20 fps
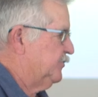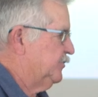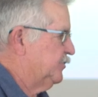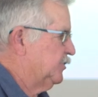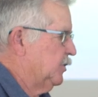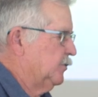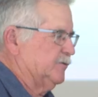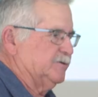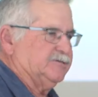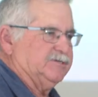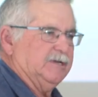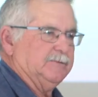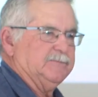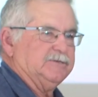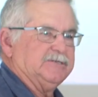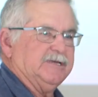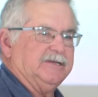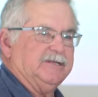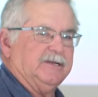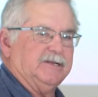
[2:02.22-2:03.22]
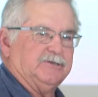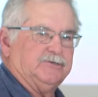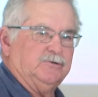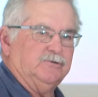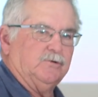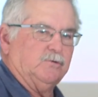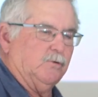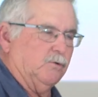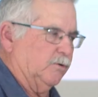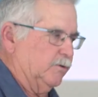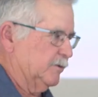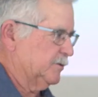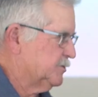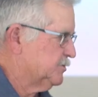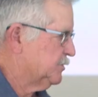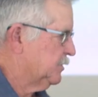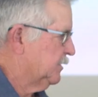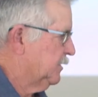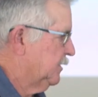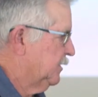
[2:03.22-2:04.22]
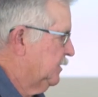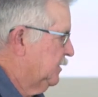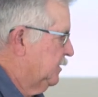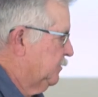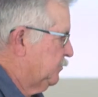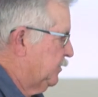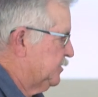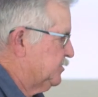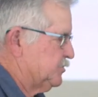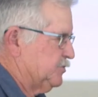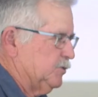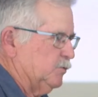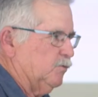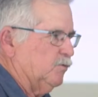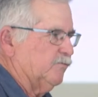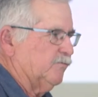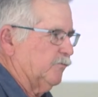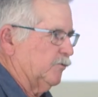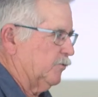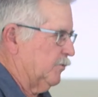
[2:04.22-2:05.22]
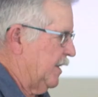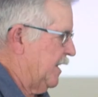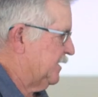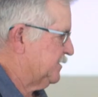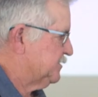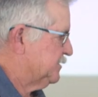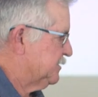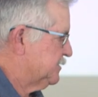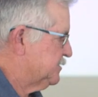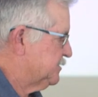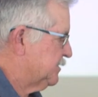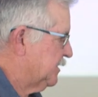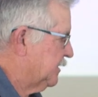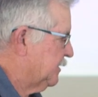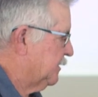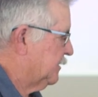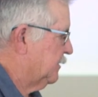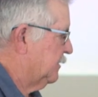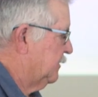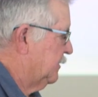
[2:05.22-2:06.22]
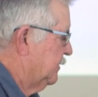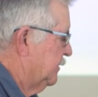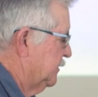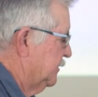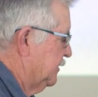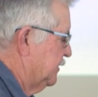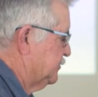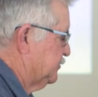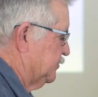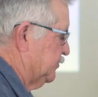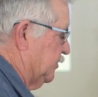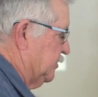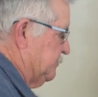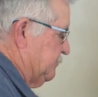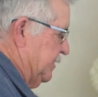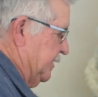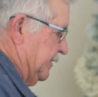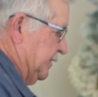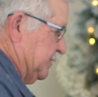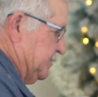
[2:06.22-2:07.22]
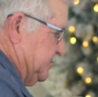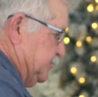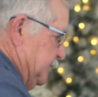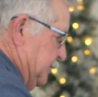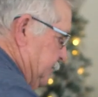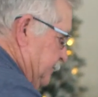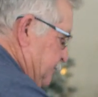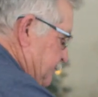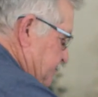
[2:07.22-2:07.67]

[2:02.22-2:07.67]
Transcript: you can go with Simazine at 2 quarts, plus Dual for grasses is a good mix.